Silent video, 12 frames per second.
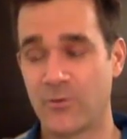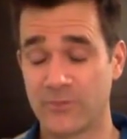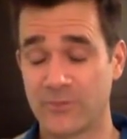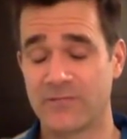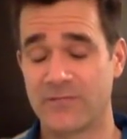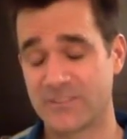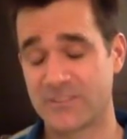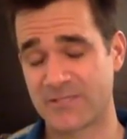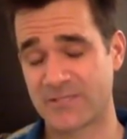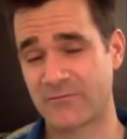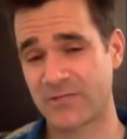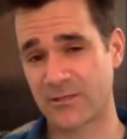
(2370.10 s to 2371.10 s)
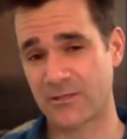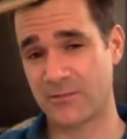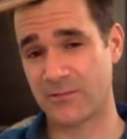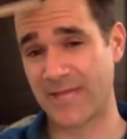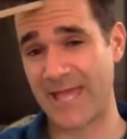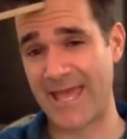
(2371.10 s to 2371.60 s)
He specifically talked
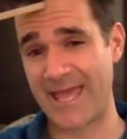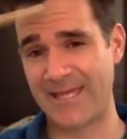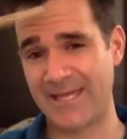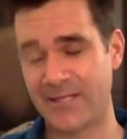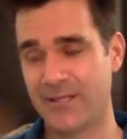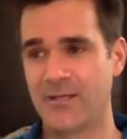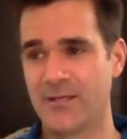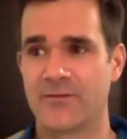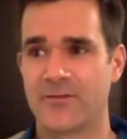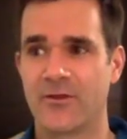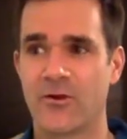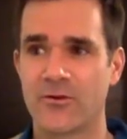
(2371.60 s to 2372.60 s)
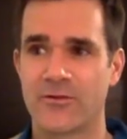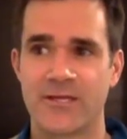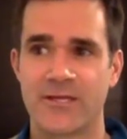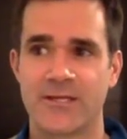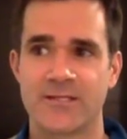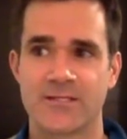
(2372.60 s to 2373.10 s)
about the head. The hard thing
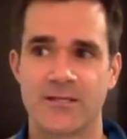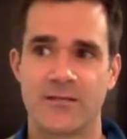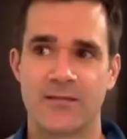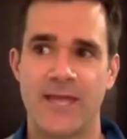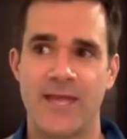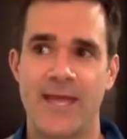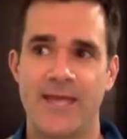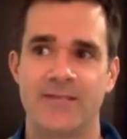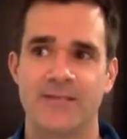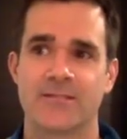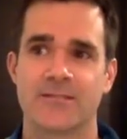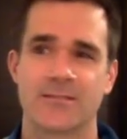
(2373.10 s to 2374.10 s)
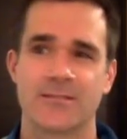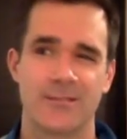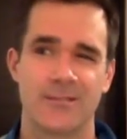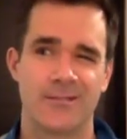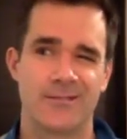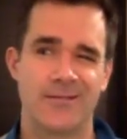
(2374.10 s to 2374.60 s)
is the head is
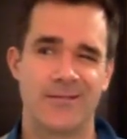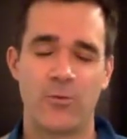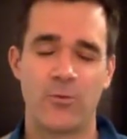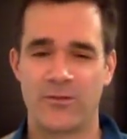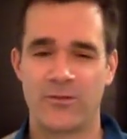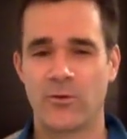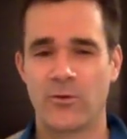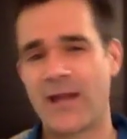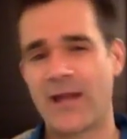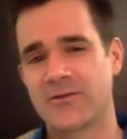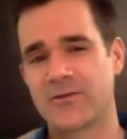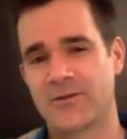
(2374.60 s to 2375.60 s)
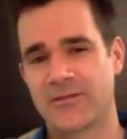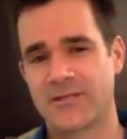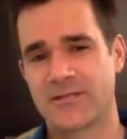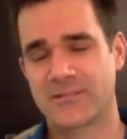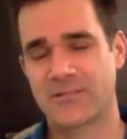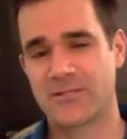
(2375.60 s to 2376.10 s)
not one of the more accurate
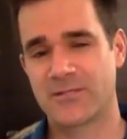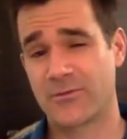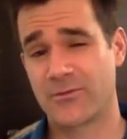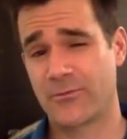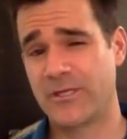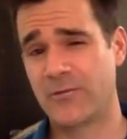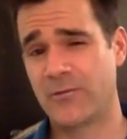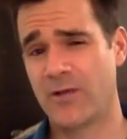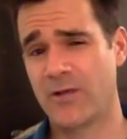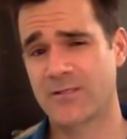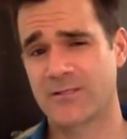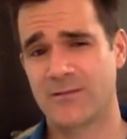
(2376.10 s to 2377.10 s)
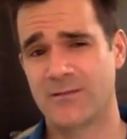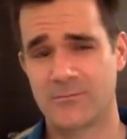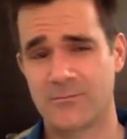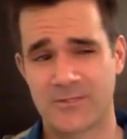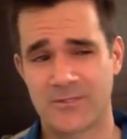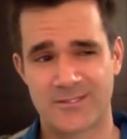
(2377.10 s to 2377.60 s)
things to measure 3D wise,
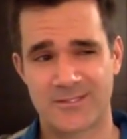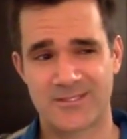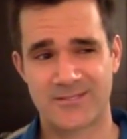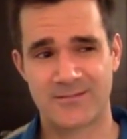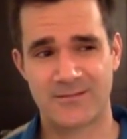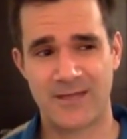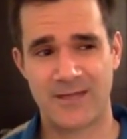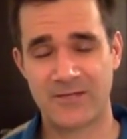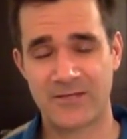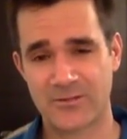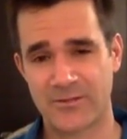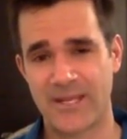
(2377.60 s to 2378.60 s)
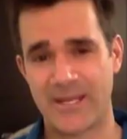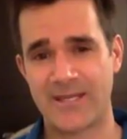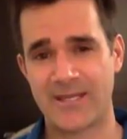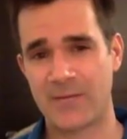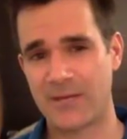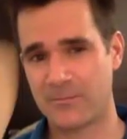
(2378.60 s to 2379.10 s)
because at least on
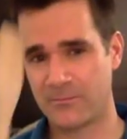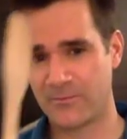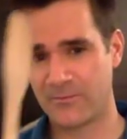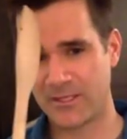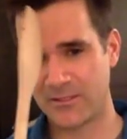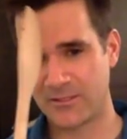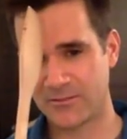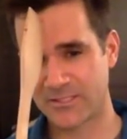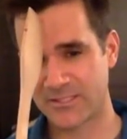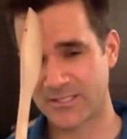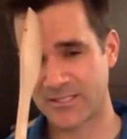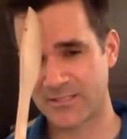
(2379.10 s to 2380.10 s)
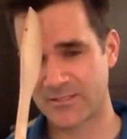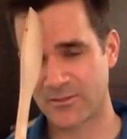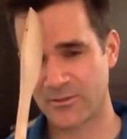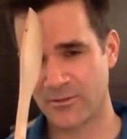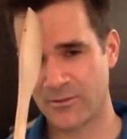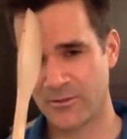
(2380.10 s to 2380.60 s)
AMM they use the
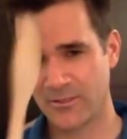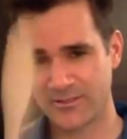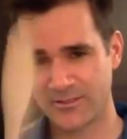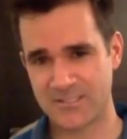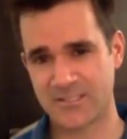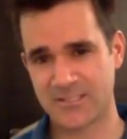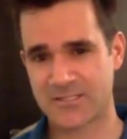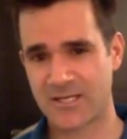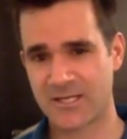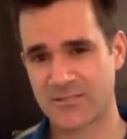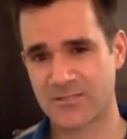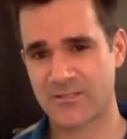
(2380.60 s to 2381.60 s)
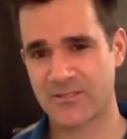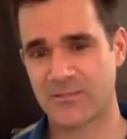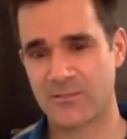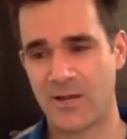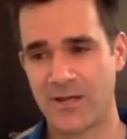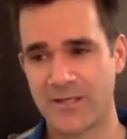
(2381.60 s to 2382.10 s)
sensor to digitize the rest of
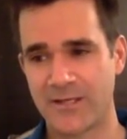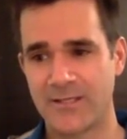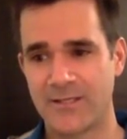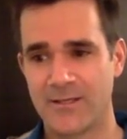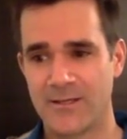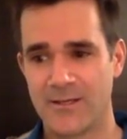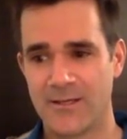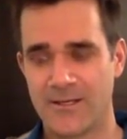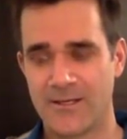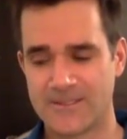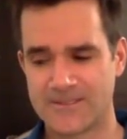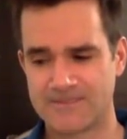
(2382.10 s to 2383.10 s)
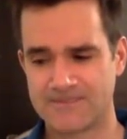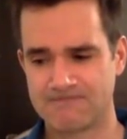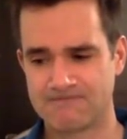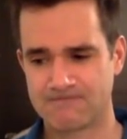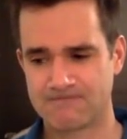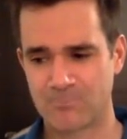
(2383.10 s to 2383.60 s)
the body.
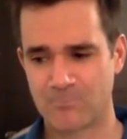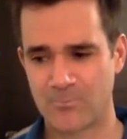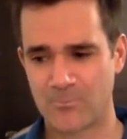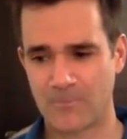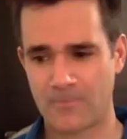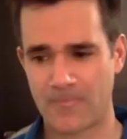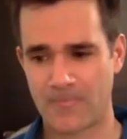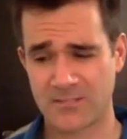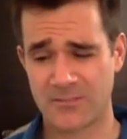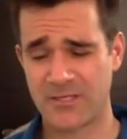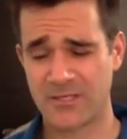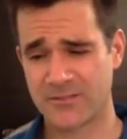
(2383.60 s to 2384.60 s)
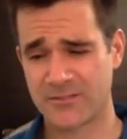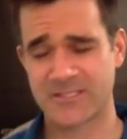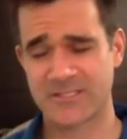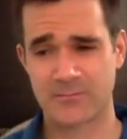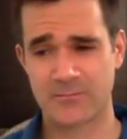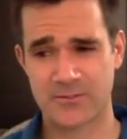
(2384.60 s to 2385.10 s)
Some of the other
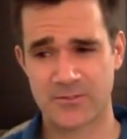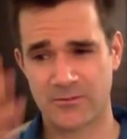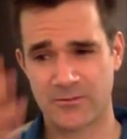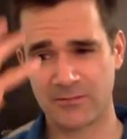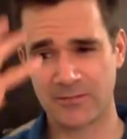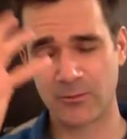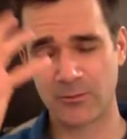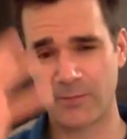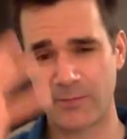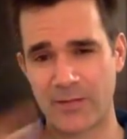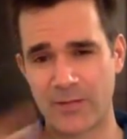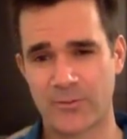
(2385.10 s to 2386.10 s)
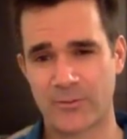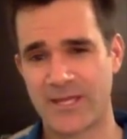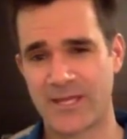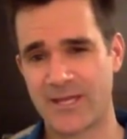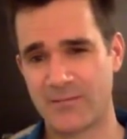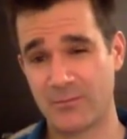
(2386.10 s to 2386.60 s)
systems are a little bit better with the
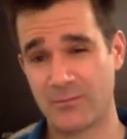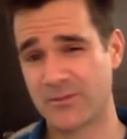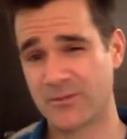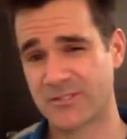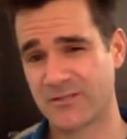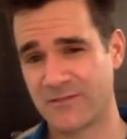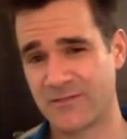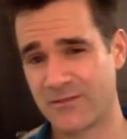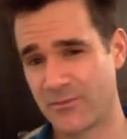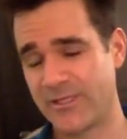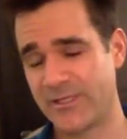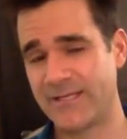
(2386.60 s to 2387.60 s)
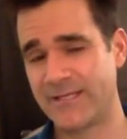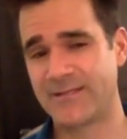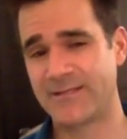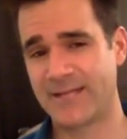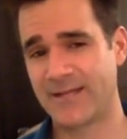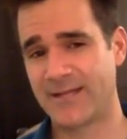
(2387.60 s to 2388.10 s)
head, but most of the 3D
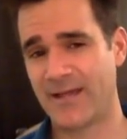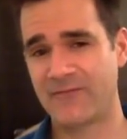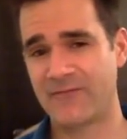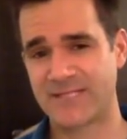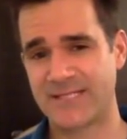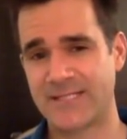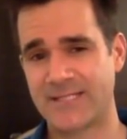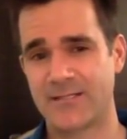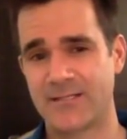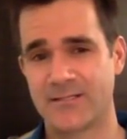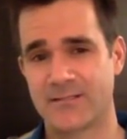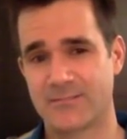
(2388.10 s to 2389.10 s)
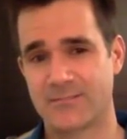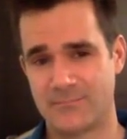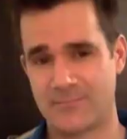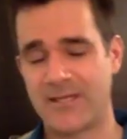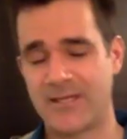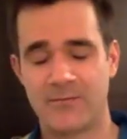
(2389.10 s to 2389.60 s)
data I've seen is
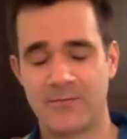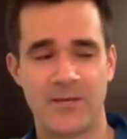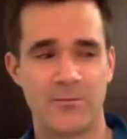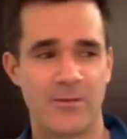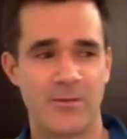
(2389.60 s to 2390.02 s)
AMM.